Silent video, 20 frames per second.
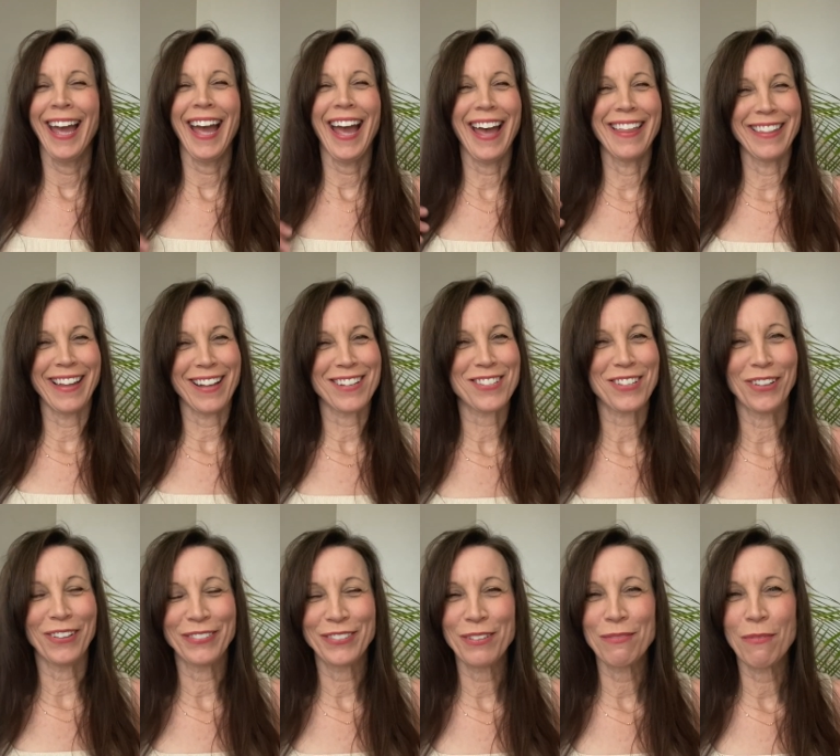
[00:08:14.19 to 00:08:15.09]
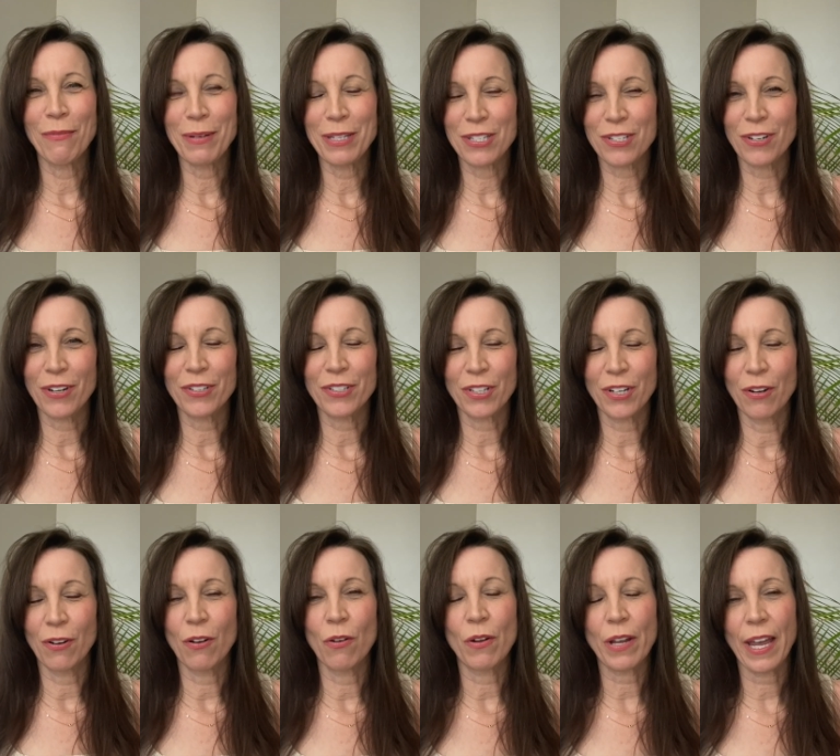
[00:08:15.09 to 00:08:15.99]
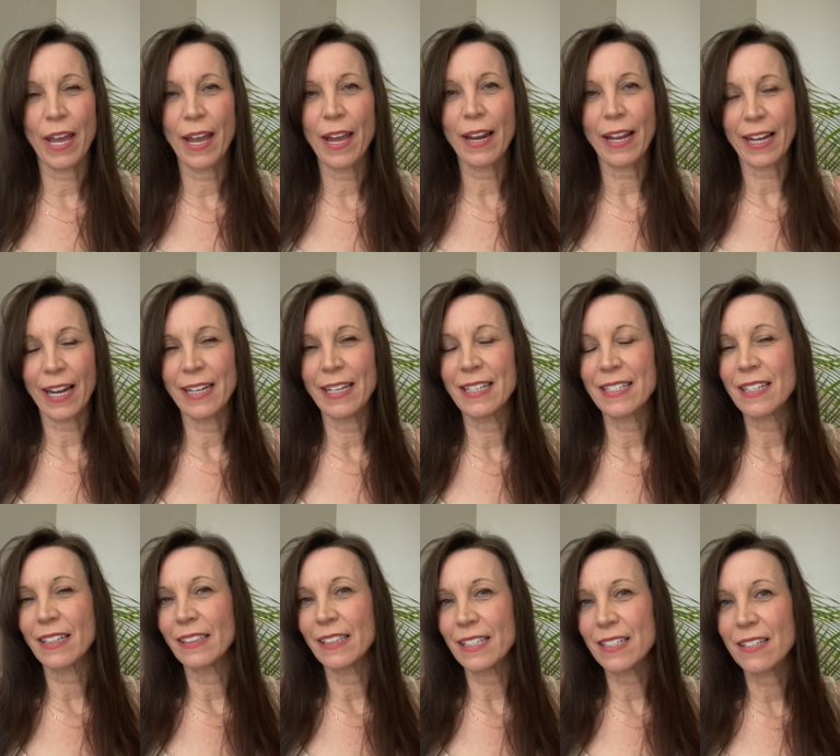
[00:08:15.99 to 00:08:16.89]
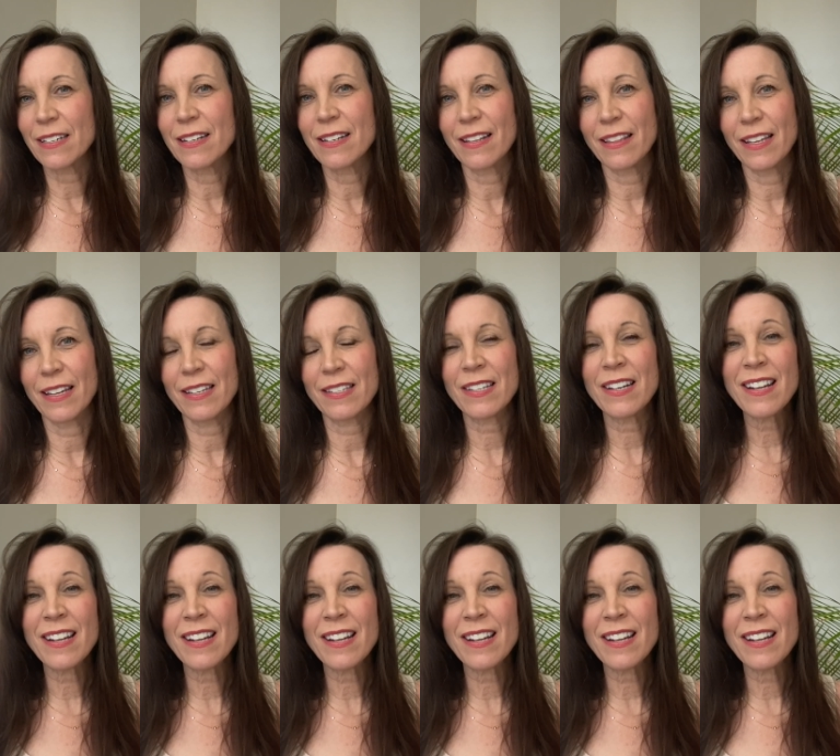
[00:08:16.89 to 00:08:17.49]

And that's often when we start to go, okay, like I need to listen to this.